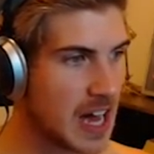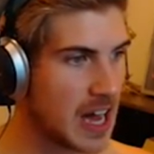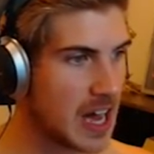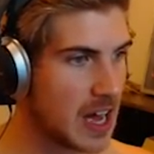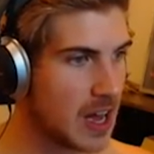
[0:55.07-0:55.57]

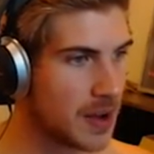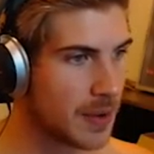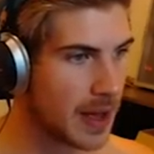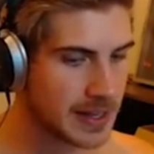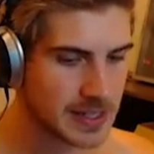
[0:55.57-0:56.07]
Uh,
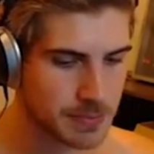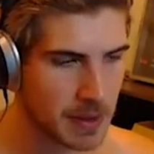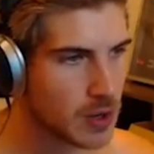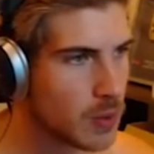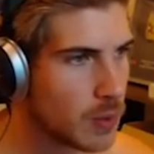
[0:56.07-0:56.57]
okay, it's
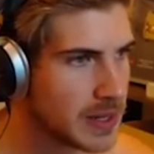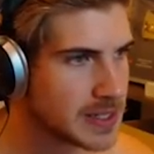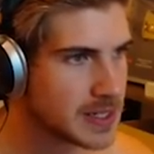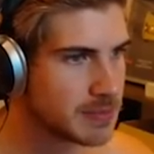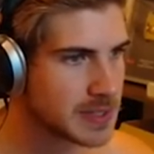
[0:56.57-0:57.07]
been quite
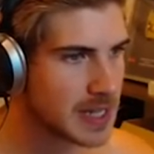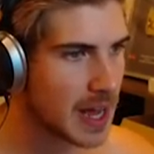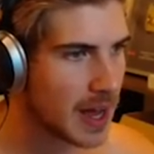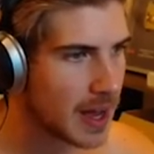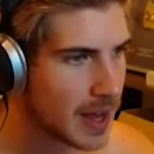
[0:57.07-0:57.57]
some
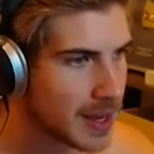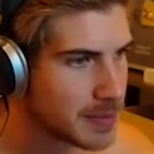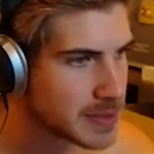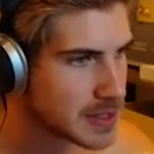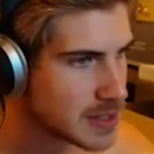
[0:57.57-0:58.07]

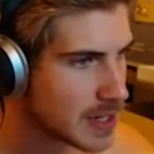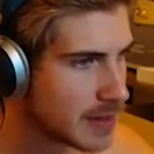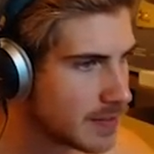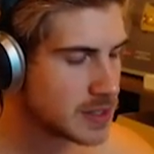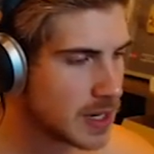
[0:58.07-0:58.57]
time since
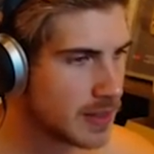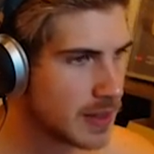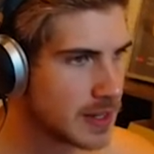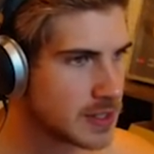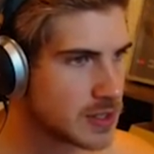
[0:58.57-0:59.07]
I've done
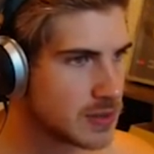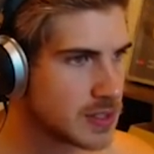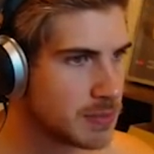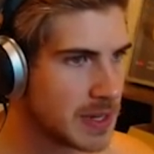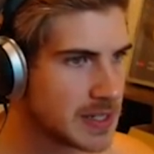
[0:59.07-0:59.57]
this, so
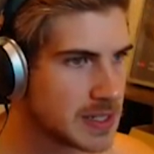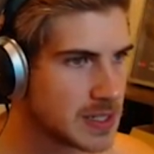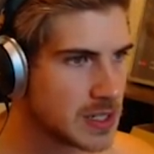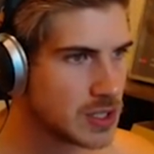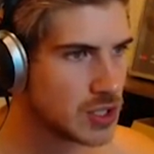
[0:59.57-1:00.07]
spaces to.